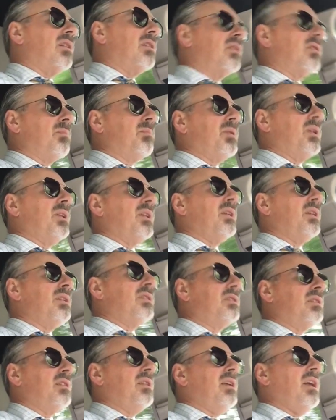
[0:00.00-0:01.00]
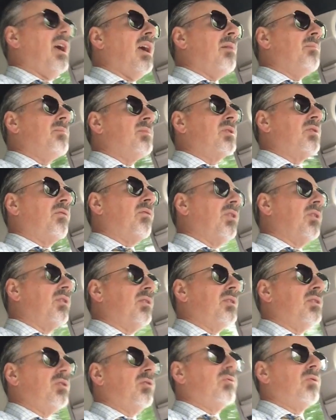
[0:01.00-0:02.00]
a little bit into the atmosphere
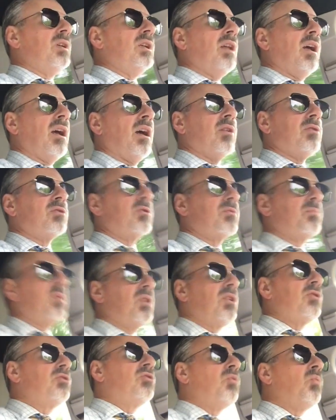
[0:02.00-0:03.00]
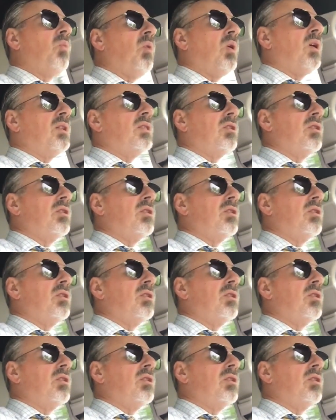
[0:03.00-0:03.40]
of the greenhouse, because you want